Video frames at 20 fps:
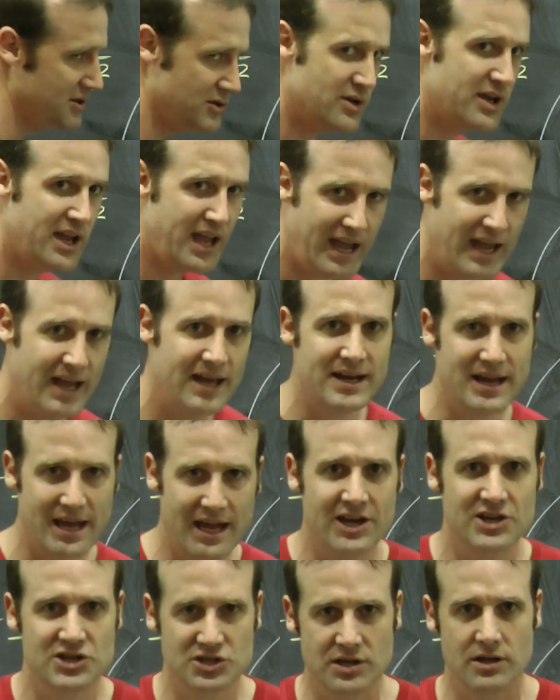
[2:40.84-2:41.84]
And you can
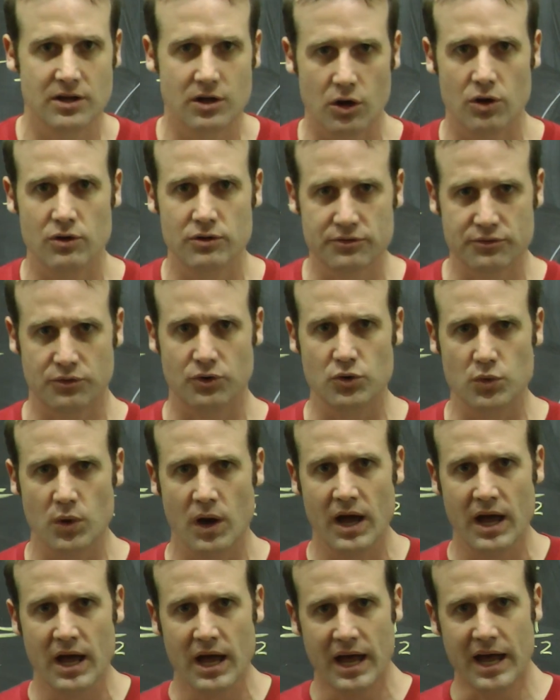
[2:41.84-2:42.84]
actually go through
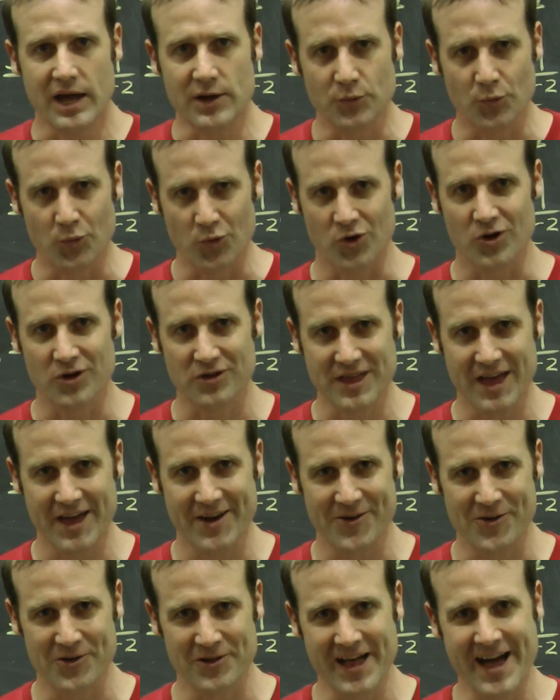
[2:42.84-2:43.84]
and work
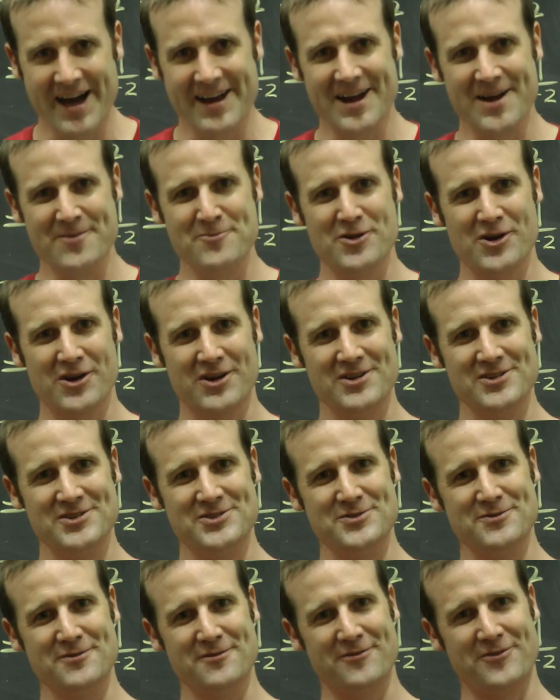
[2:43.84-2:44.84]
that all out. I'm not going
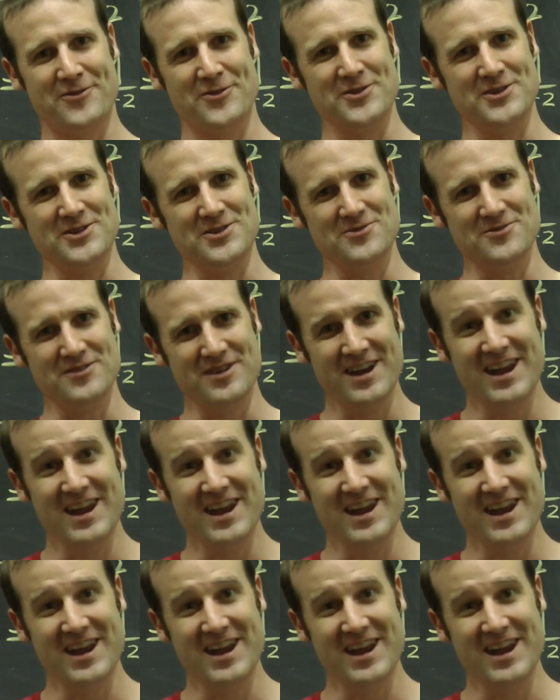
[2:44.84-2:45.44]
to do it for you